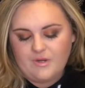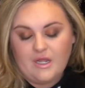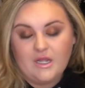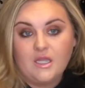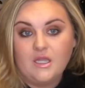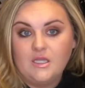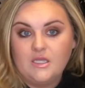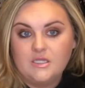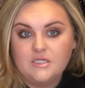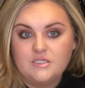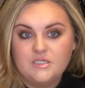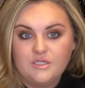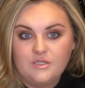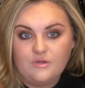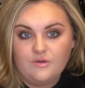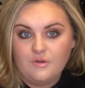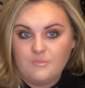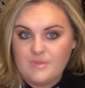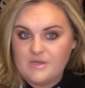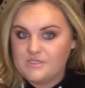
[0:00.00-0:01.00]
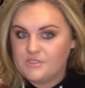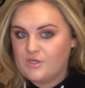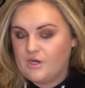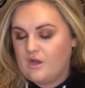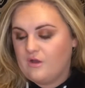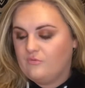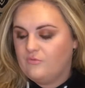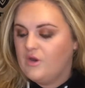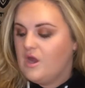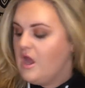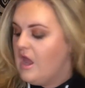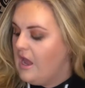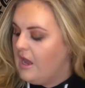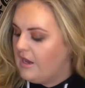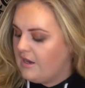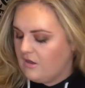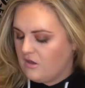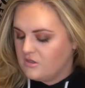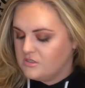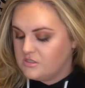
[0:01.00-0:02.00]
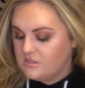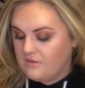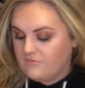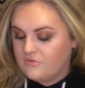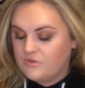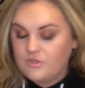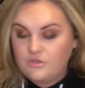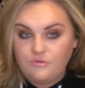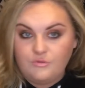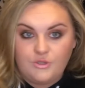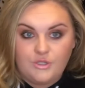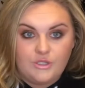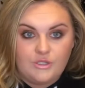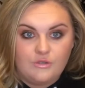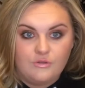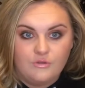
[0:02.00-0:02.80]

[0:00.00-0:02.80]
but I can continue to mess around. And I also have the new